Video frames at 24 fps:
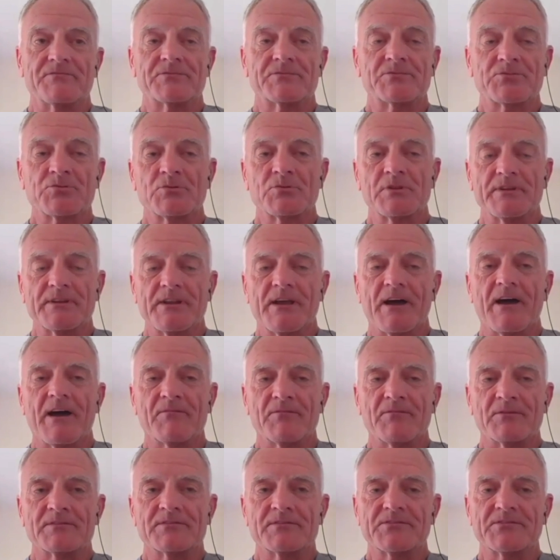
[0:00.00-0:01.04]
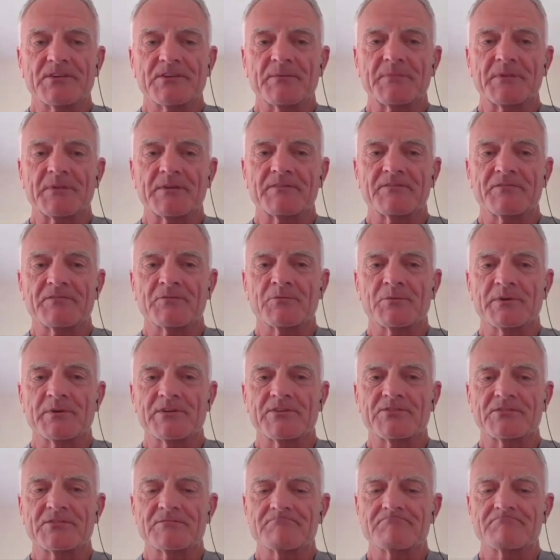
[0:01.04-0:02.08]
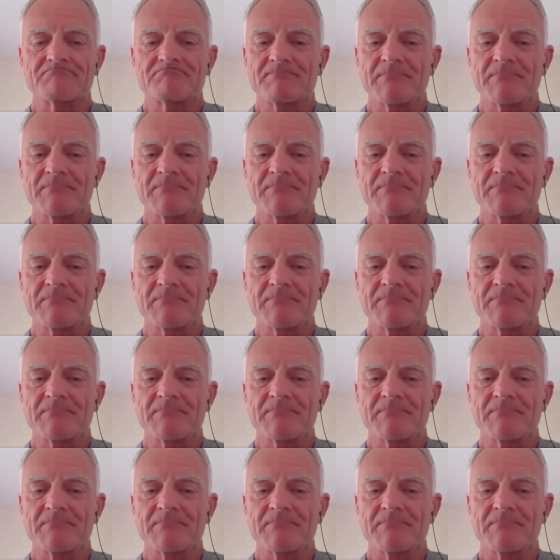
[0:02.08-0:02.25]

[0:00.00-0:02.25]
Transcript: truly novel, something for which,